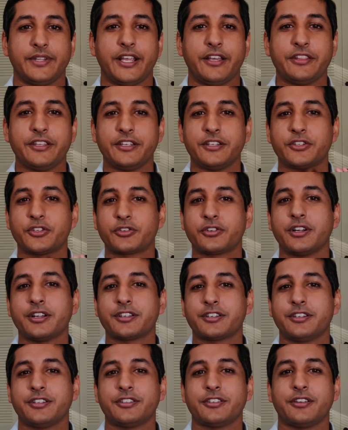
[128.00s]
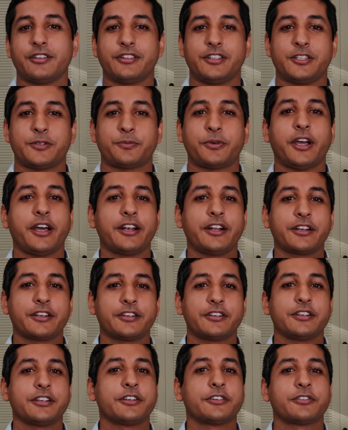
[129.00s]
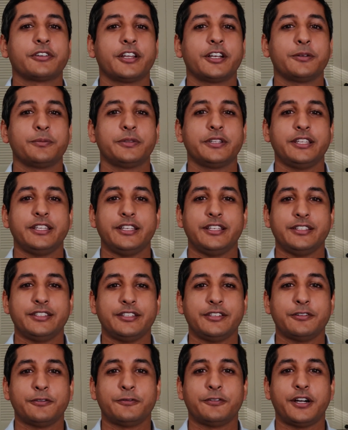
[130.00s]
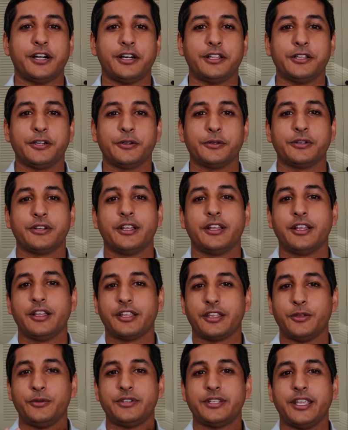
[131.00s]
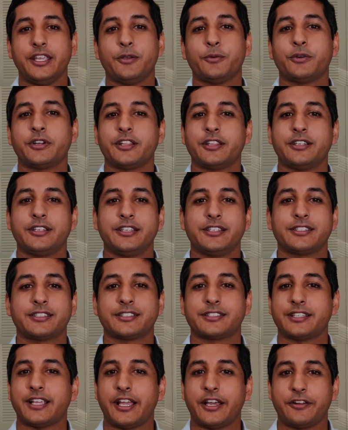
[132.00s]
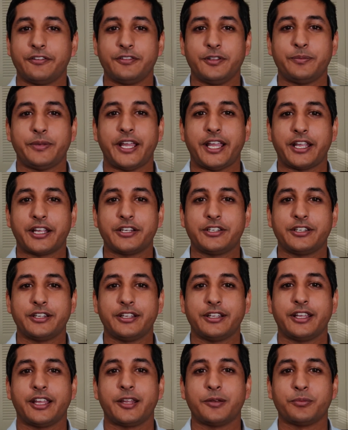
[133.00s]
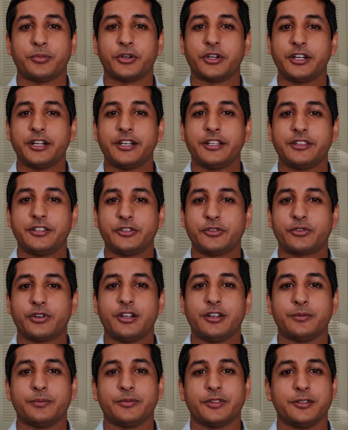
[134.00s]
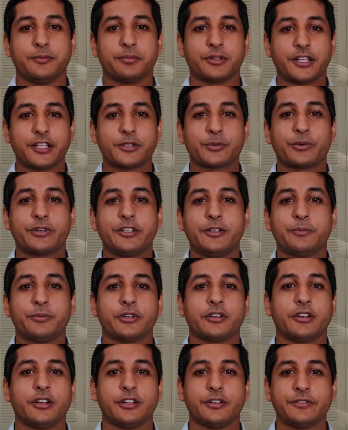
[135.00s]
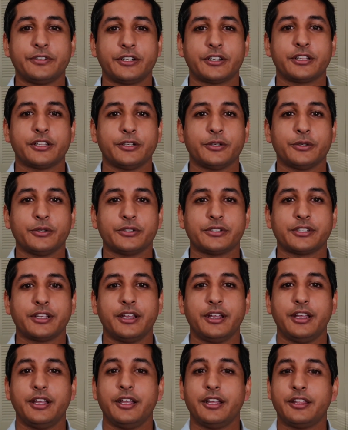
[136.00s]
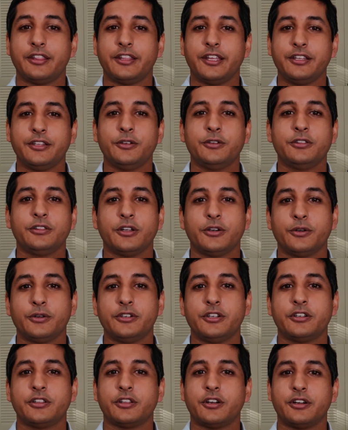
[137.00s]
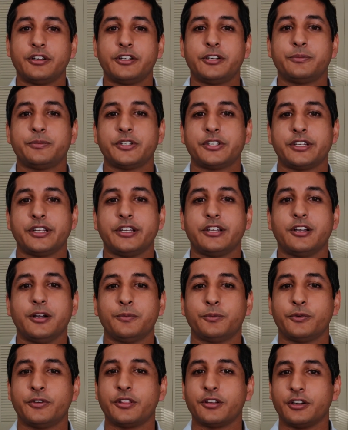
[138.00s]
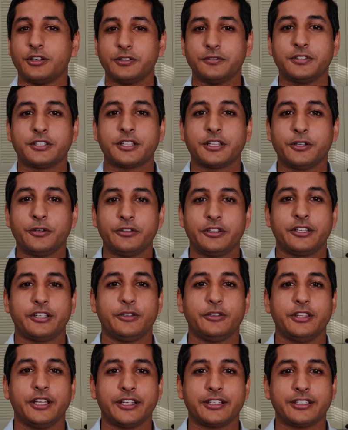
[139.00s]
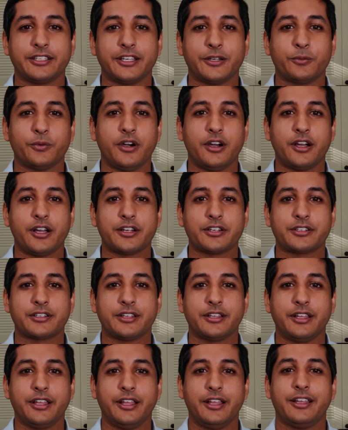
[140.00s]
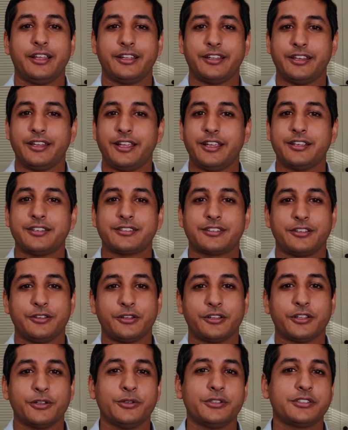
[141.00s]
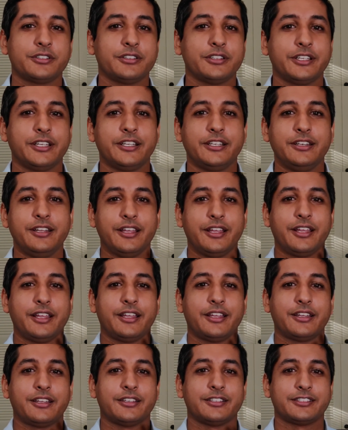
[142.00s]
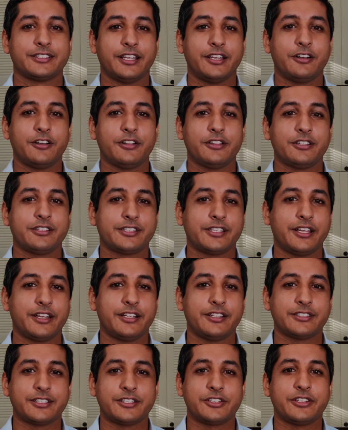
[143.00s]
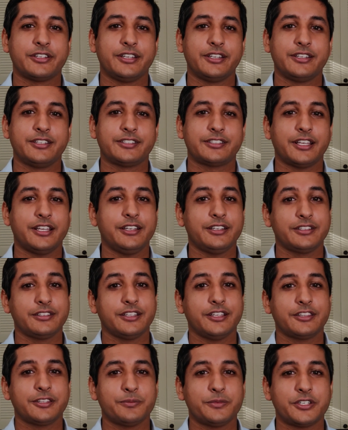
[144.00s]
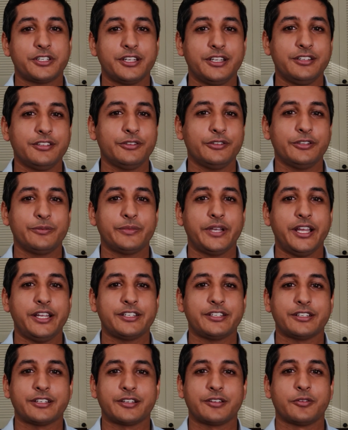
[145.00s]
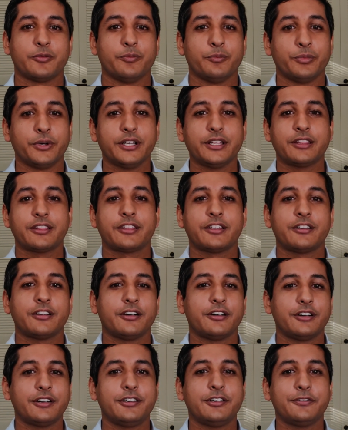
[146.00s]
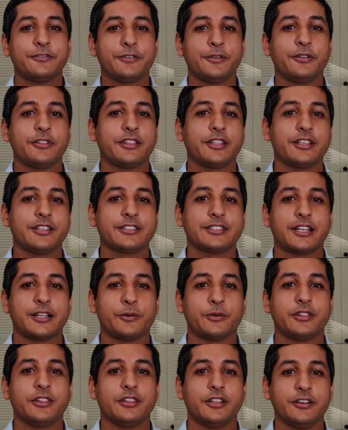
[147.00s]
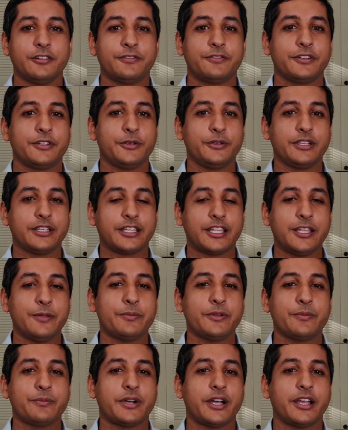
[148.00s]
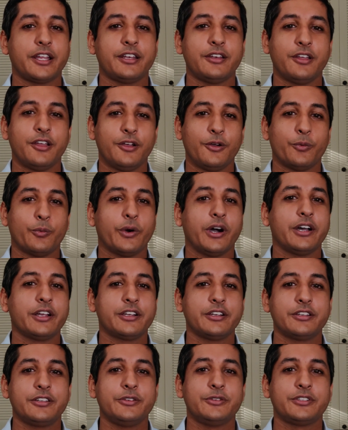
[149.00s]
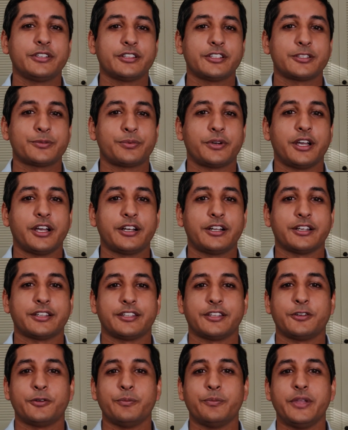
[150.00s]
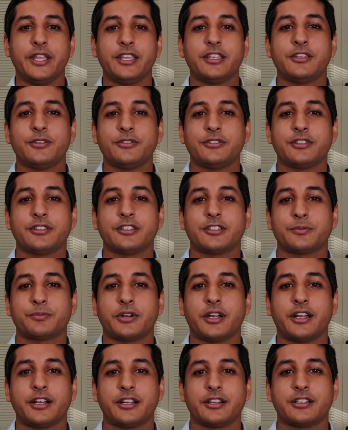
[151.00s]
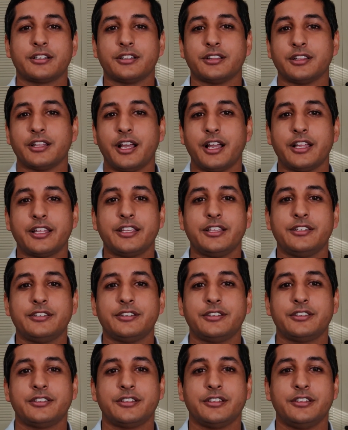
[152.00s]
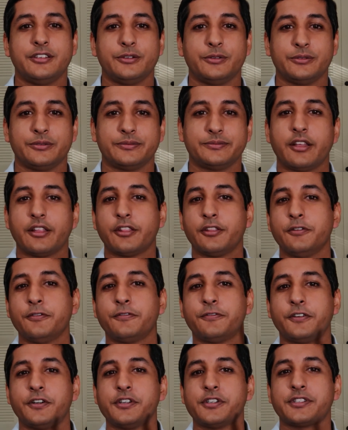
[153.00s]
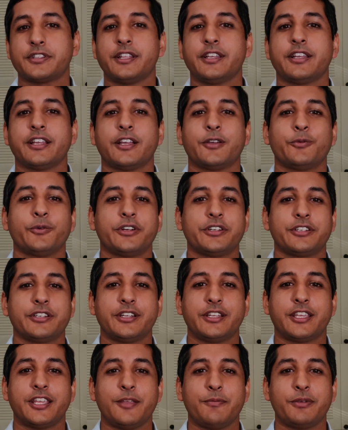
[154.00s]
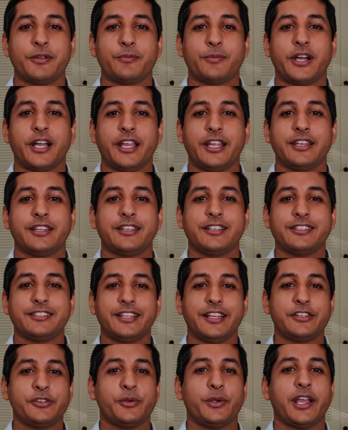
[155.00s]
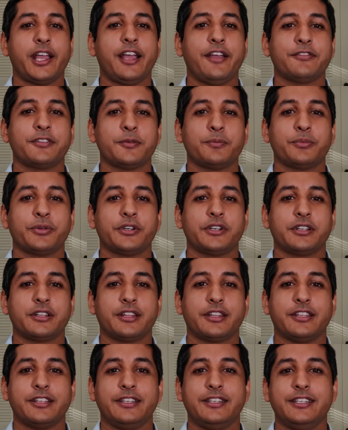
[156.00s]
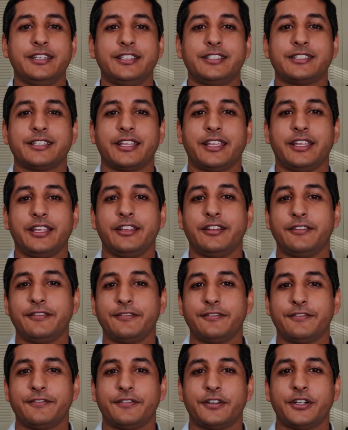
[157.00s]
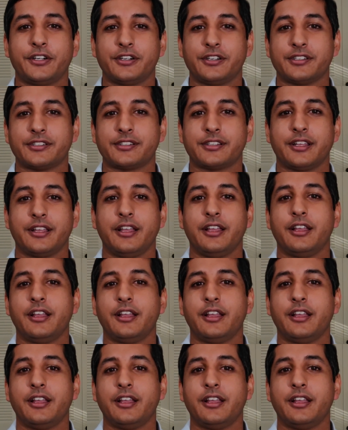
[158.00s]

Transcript: Now, the instructions on this product are incredibly easy to follow. You take one of the discs out of the packaging and put it in the drum, the place where you put all of your clothes. Then you load your laundry machine up with all of the clothing you'd like to get washed. Next, you close the lid, set all the settings that you need to set, and let the machine do the magic. But there are a few things that I would love for you to keep in mind while you're using this product. It'll make using this product a lot easier to do. The first thing I want you to keep in mind is that you have to put the disc in first.